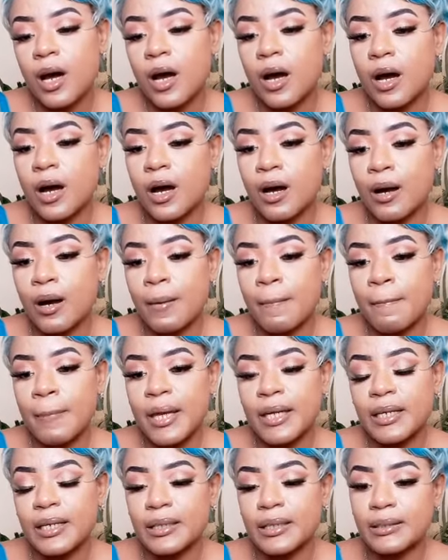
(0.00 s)

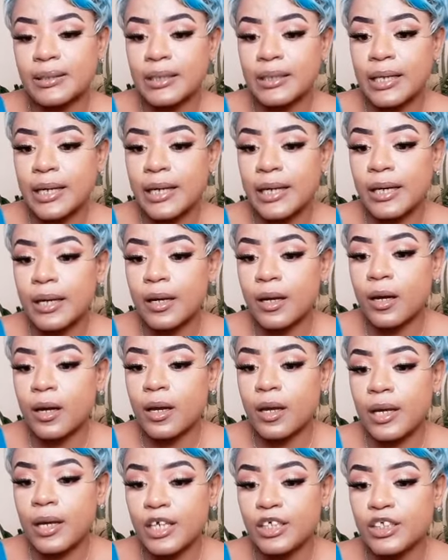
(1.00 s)
It does say
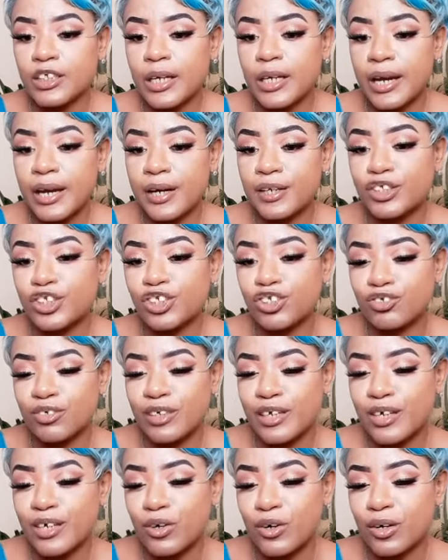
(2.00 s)
each hair
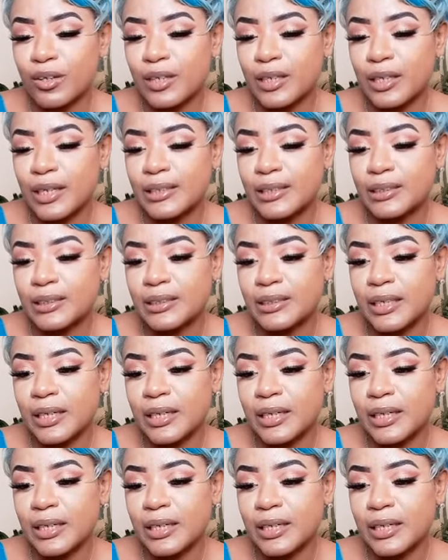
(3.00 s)
strand on the lace is